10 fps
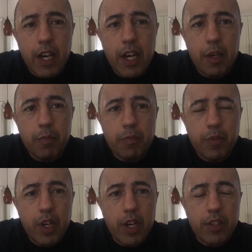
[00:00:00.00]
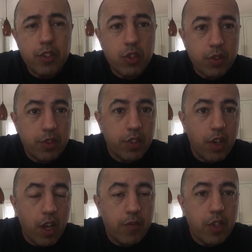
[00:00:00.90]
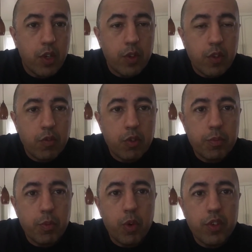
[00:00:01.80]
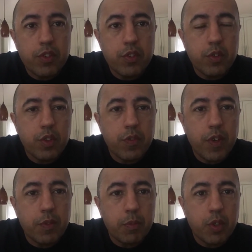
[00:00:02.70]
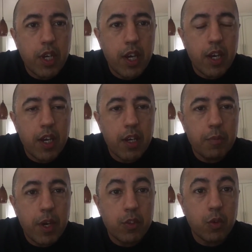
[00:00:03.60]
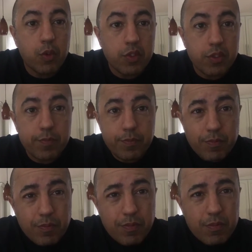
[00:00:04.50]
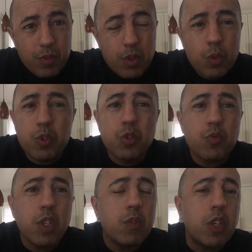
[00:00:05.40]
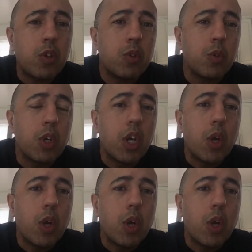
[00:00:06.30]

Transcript: and you can see the live video in the group, was to the Facebook headquarters, which is really, really cool.